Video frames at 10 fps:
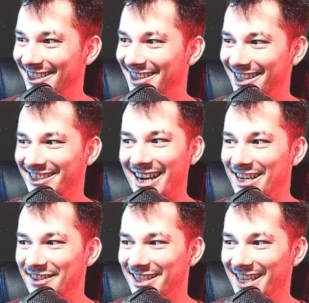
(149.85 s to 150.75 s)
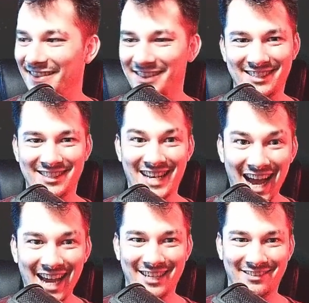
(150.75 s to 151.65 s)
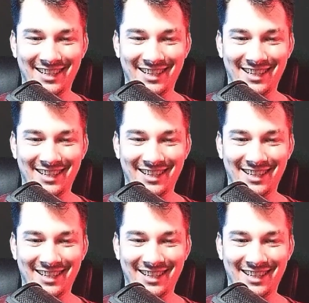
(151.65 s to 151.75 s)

That's not even 10. That's 9, right?